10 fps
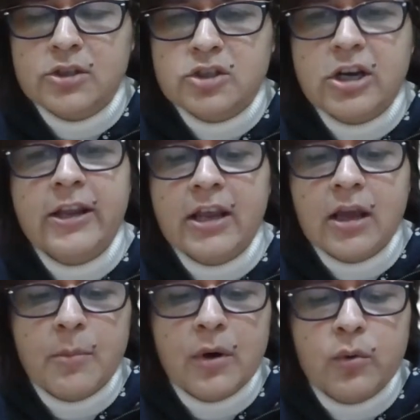
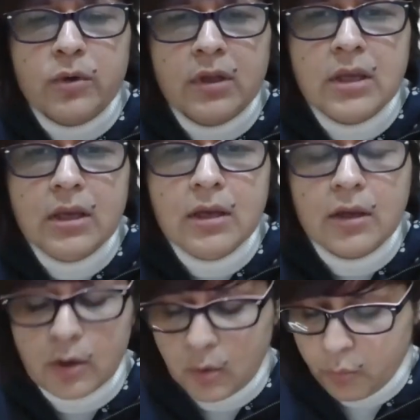studying about the
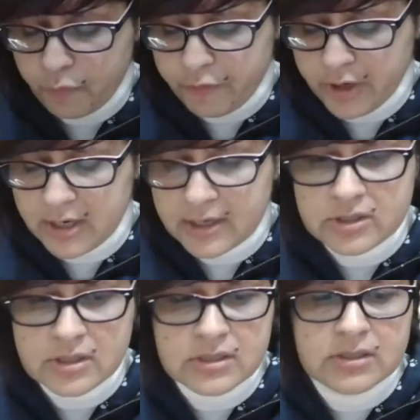
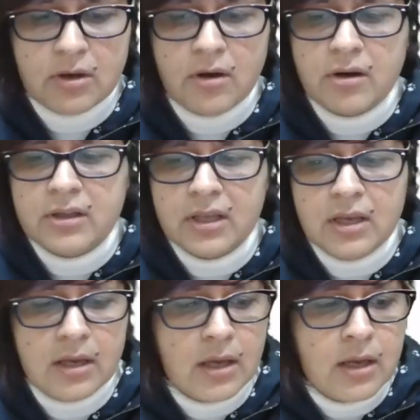villages or
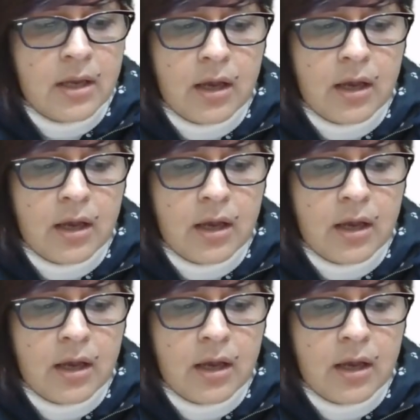the